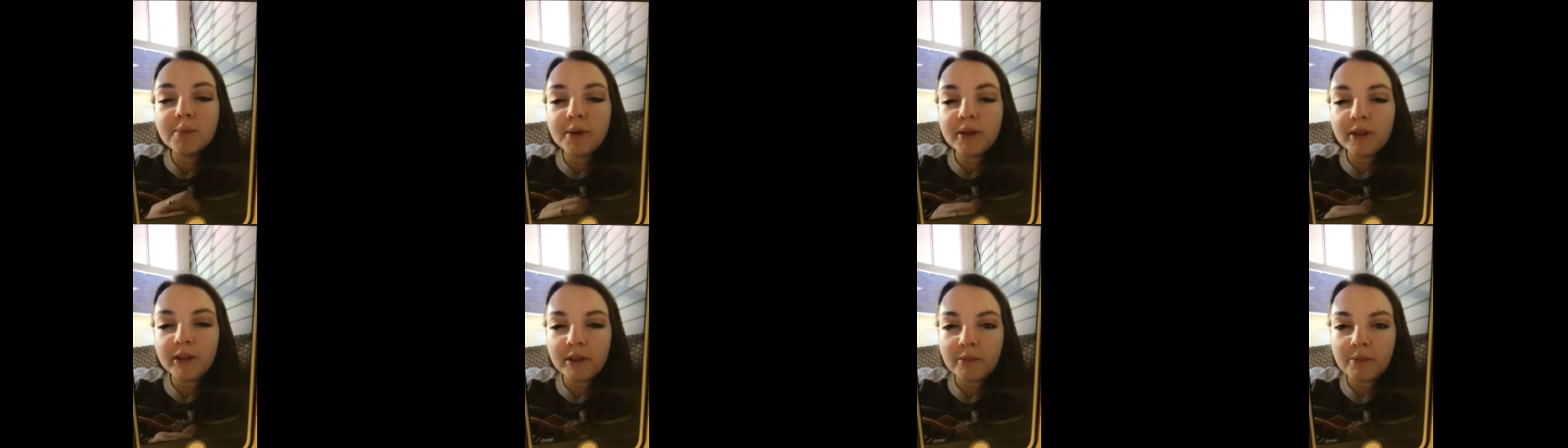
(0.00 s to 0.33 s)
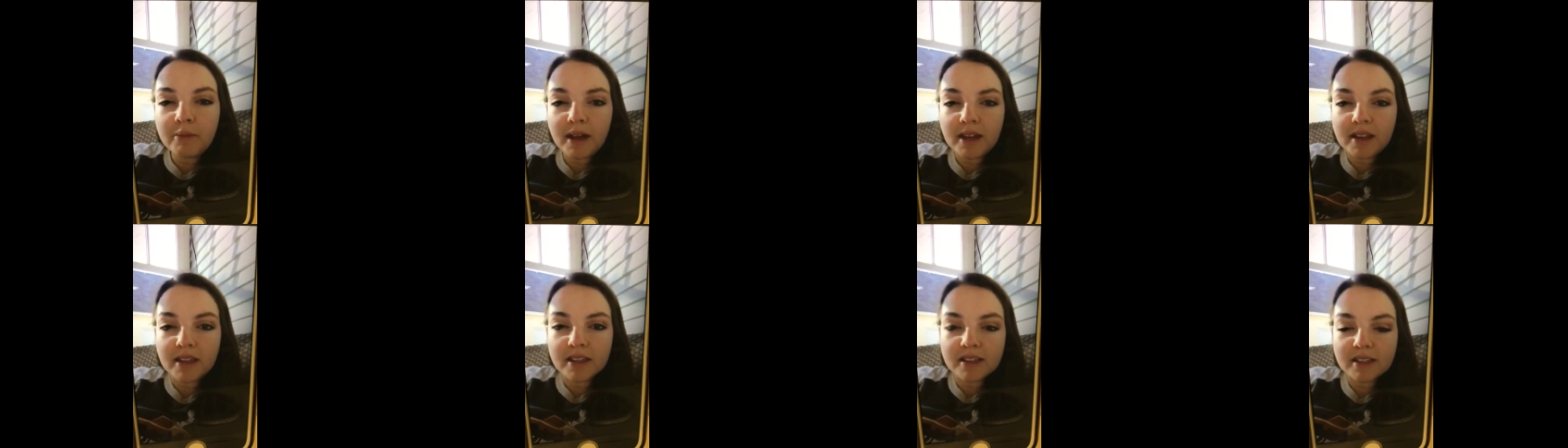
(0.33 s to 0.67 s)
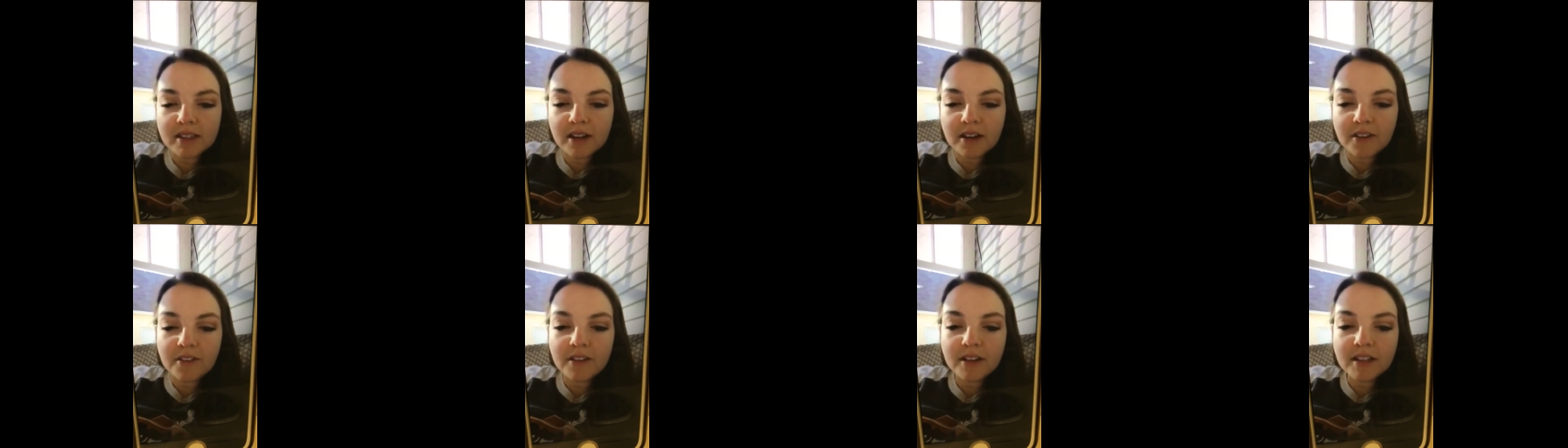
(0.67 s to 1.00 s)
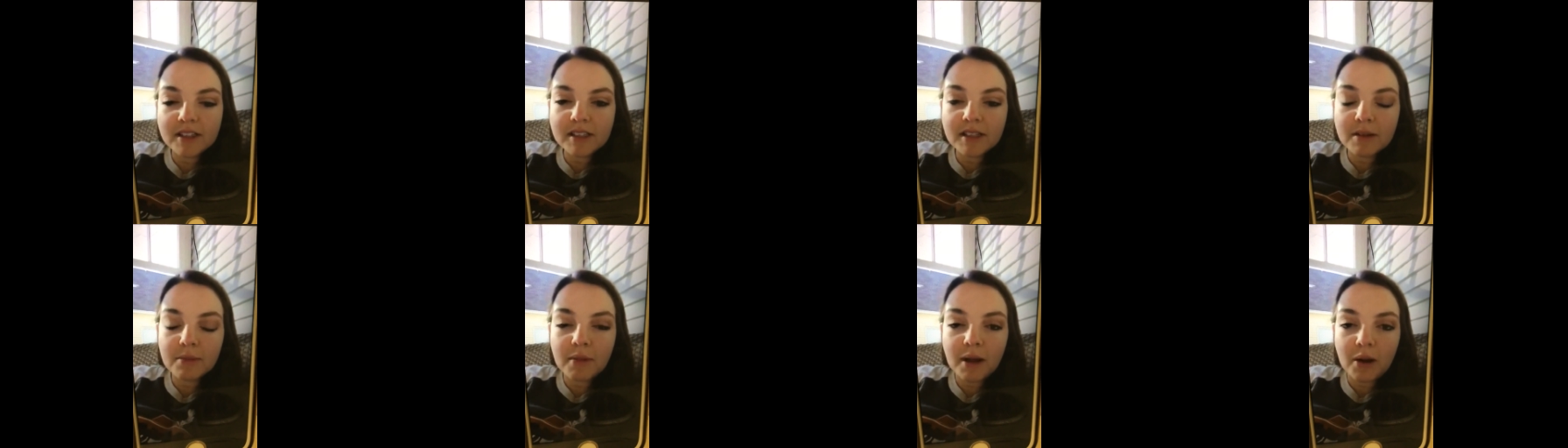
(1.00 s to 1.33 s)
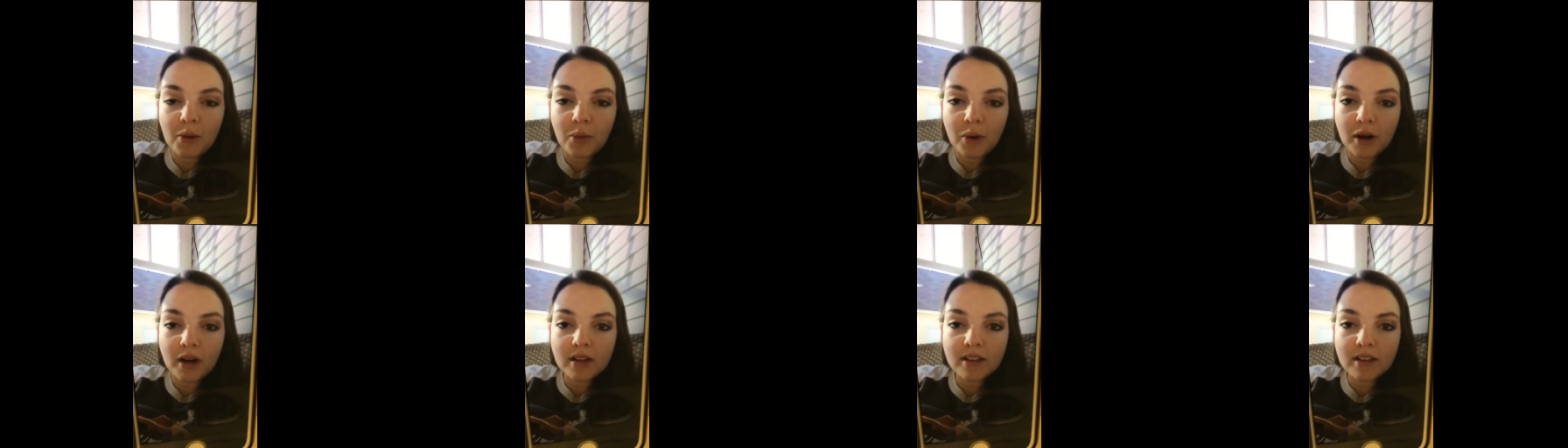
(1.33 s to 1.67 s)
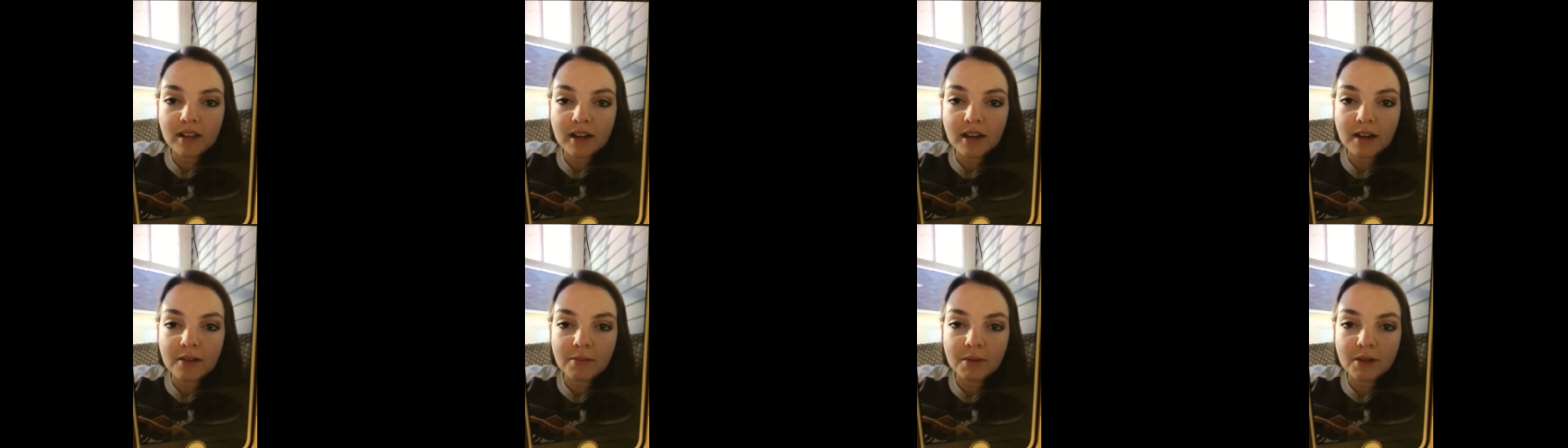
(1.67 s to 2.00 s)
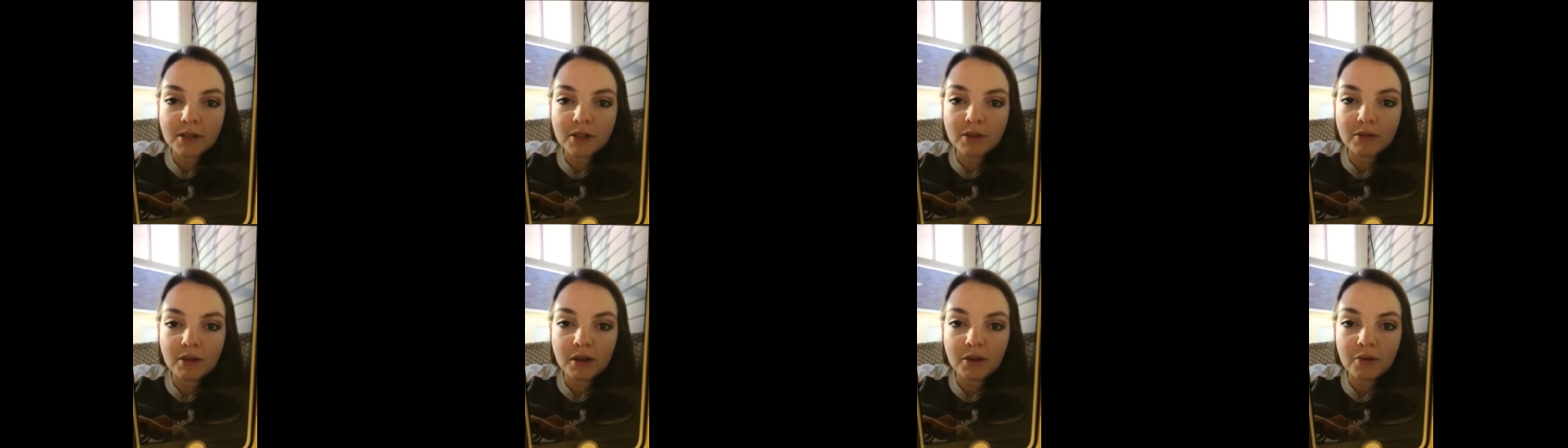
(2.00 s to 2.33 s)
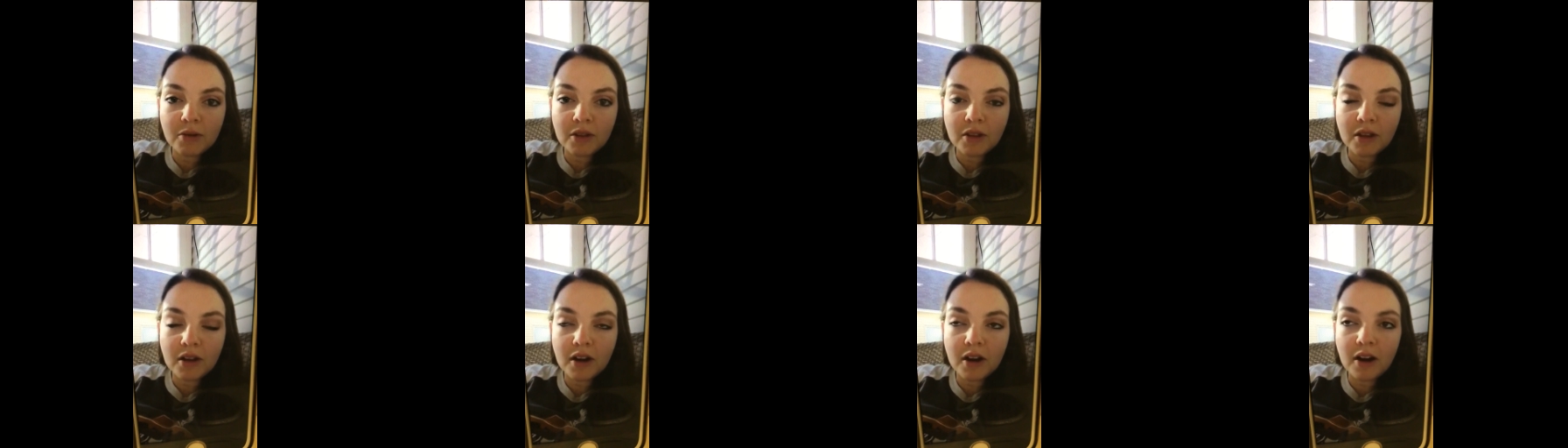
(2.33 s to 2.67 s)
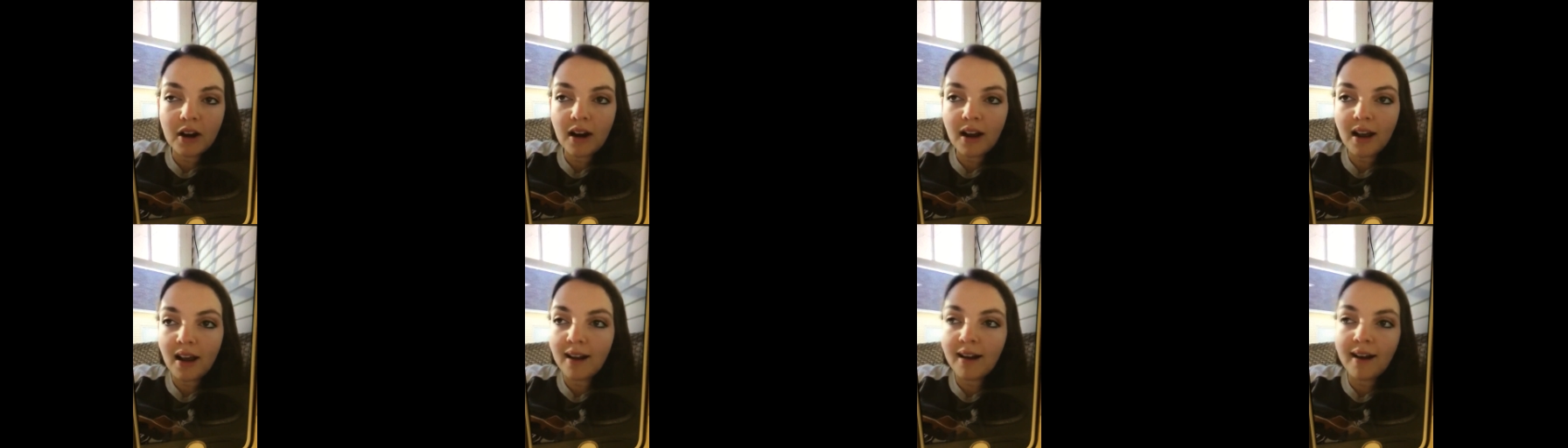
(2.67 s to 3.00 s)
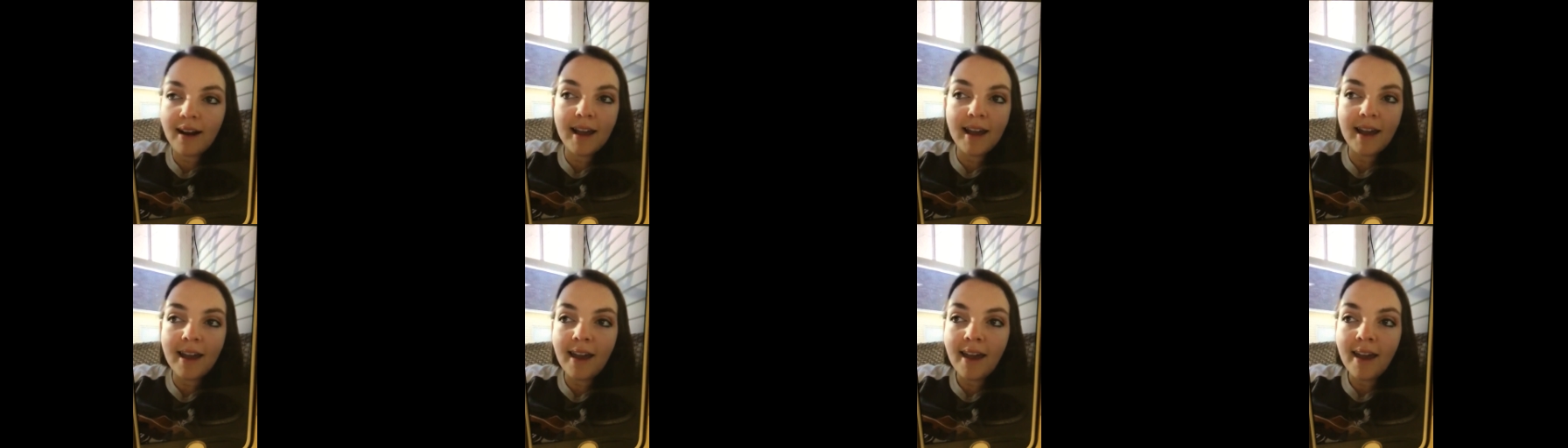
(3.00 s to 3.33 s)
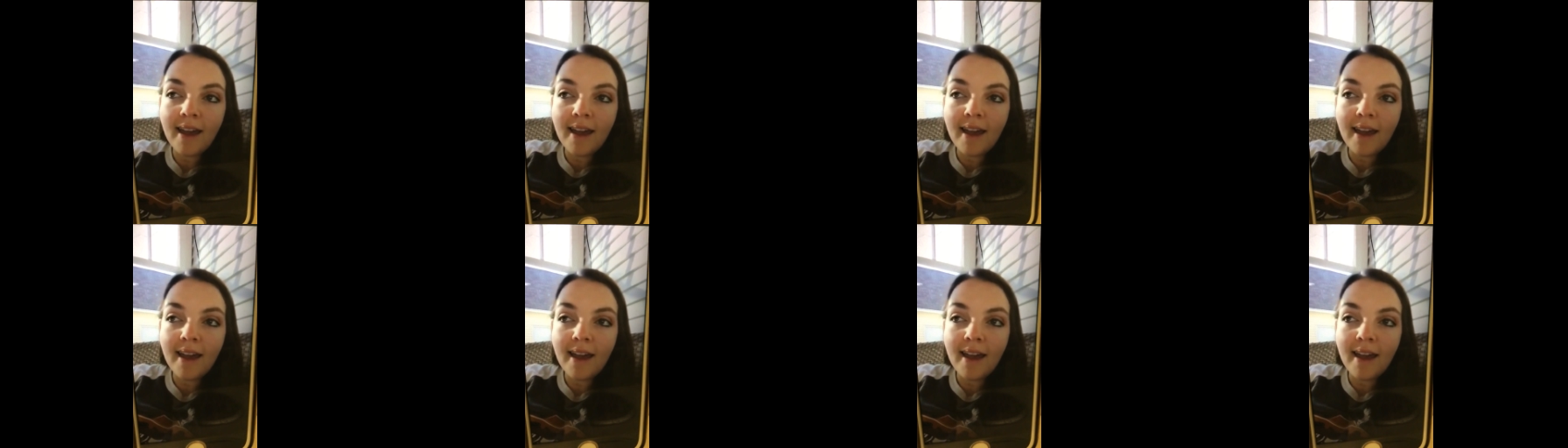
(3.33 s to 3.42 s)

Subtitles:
peeling back the surface in my work that I've been doing with her, and I